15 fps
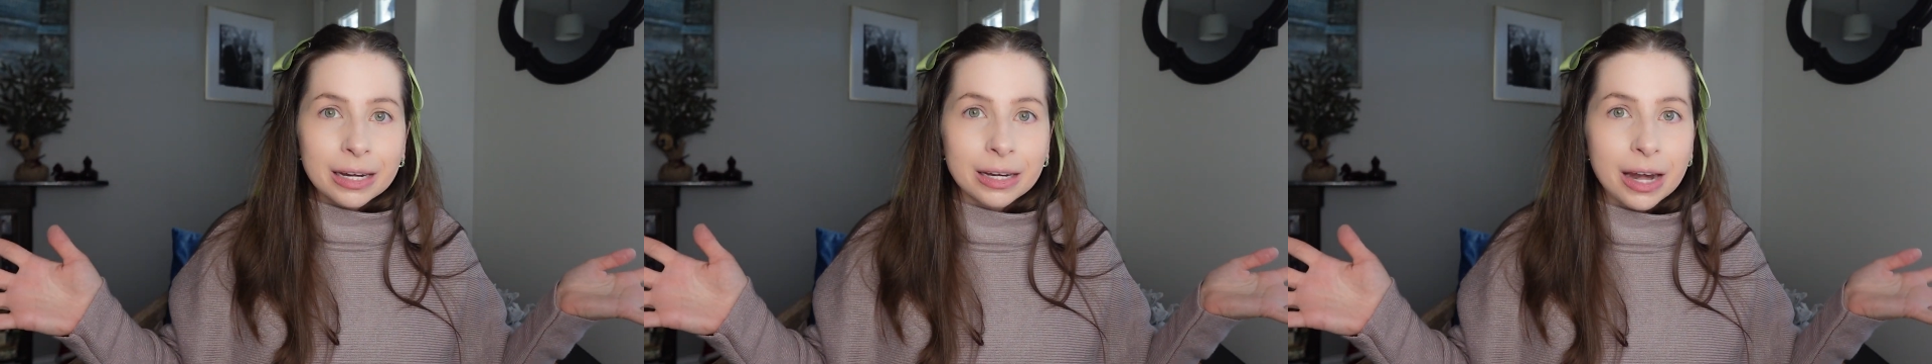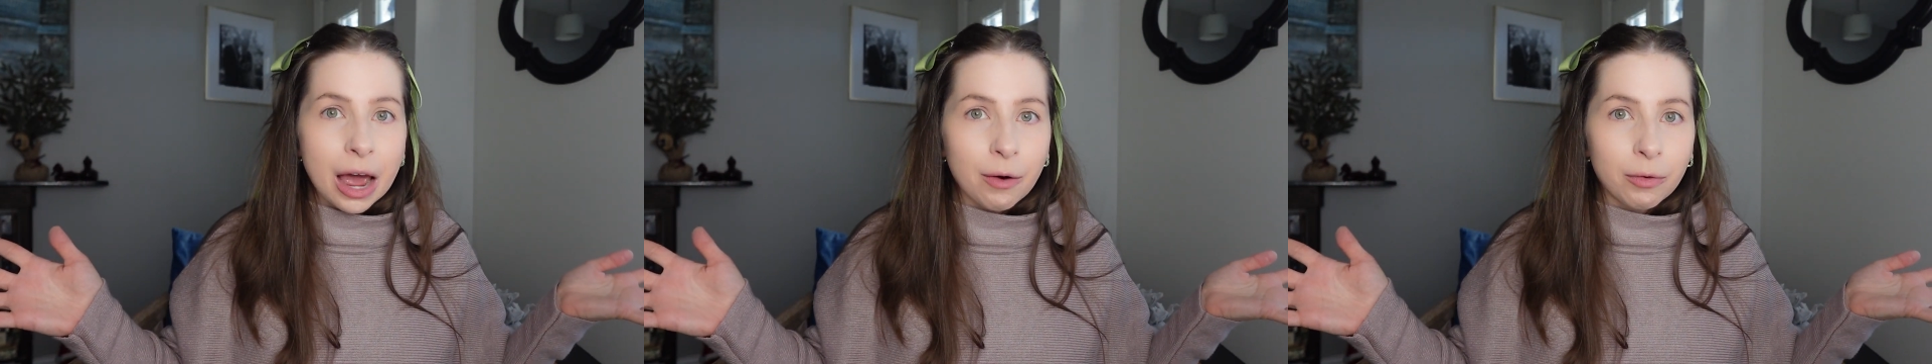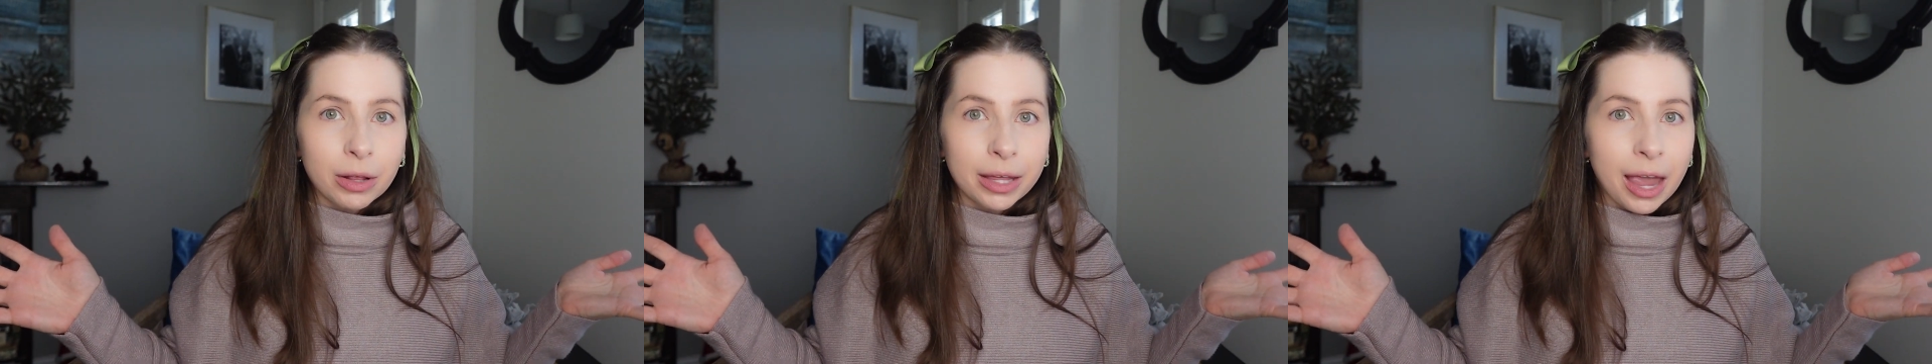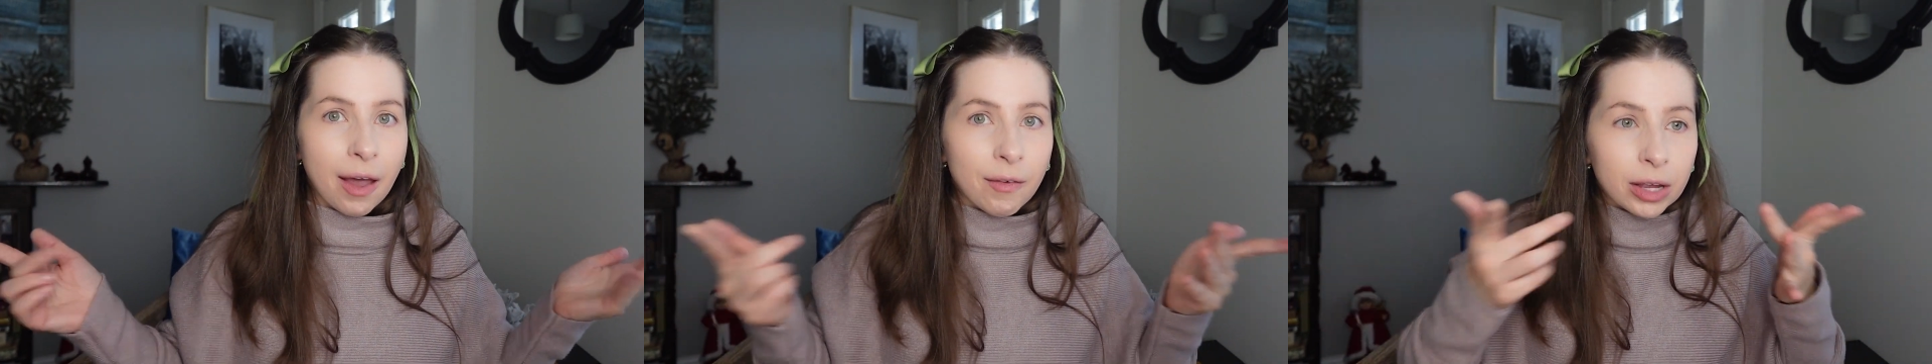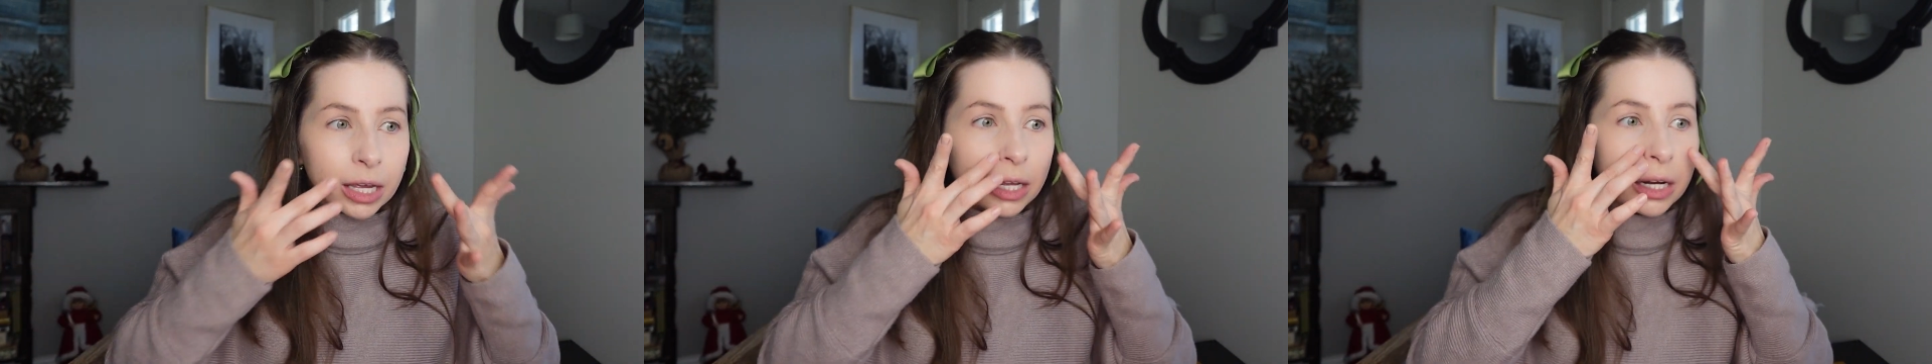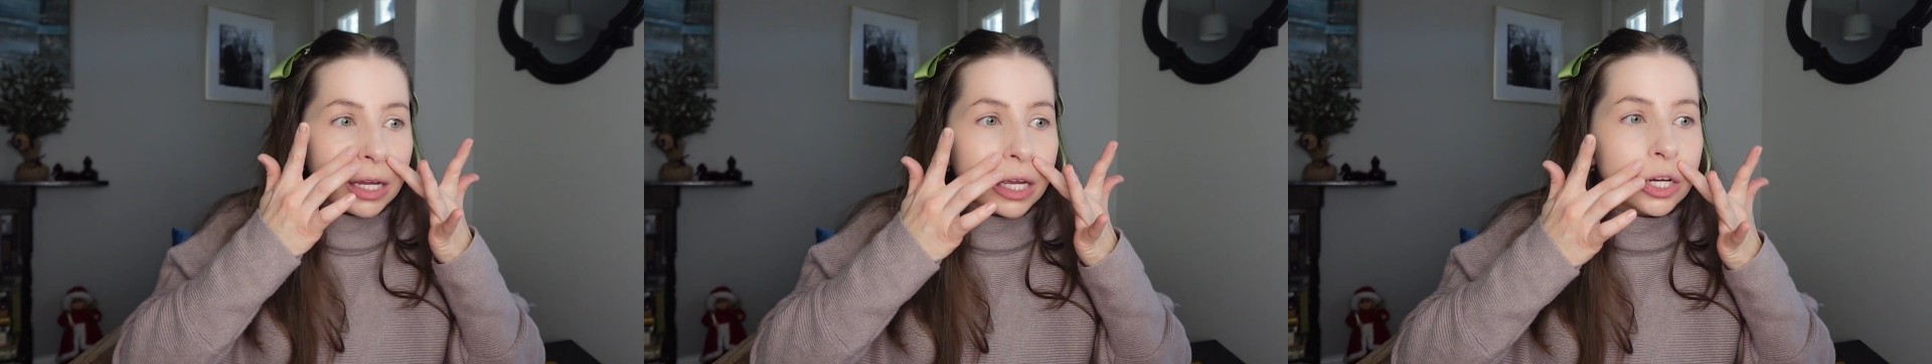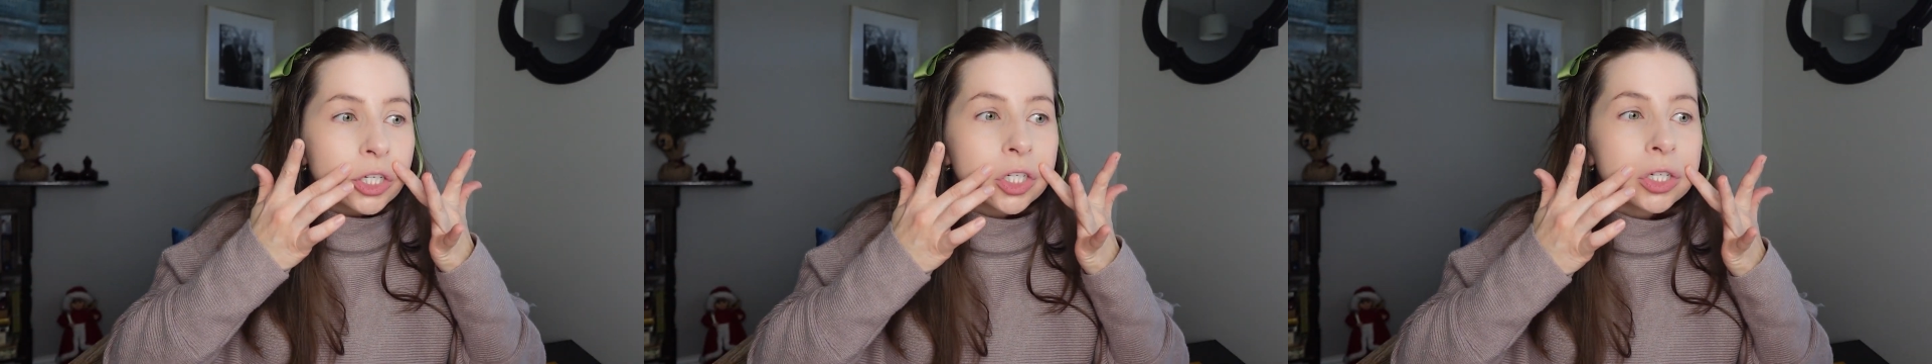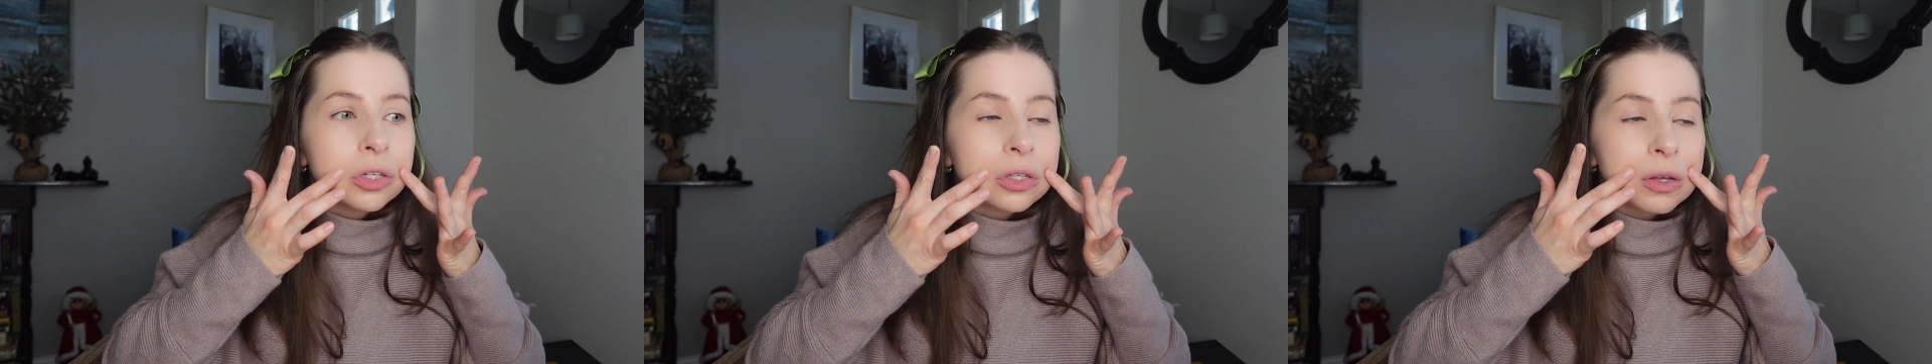not really having any
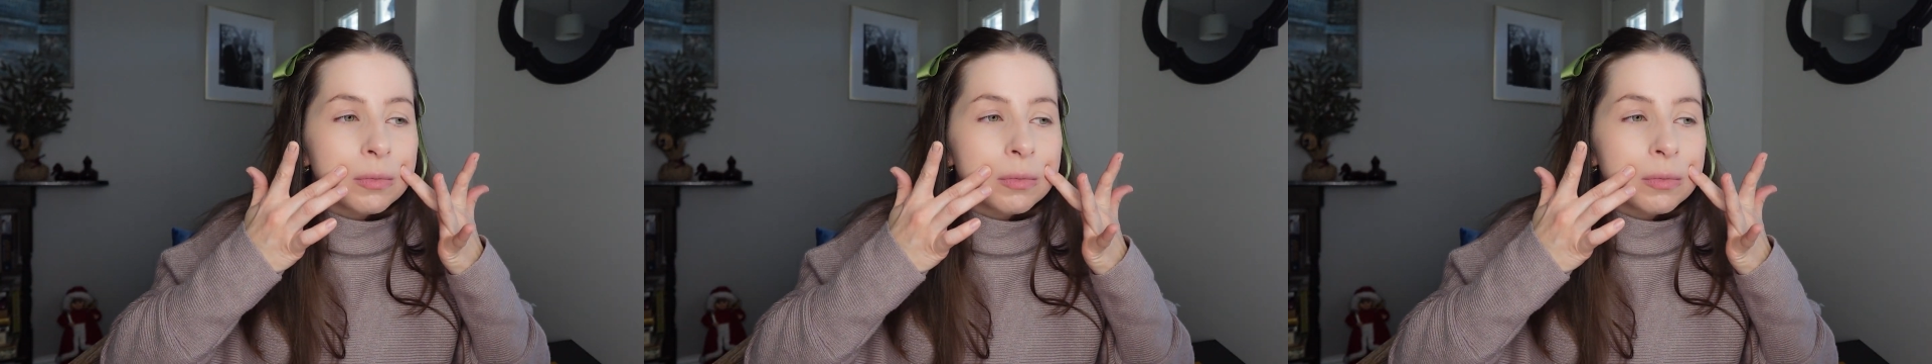issues.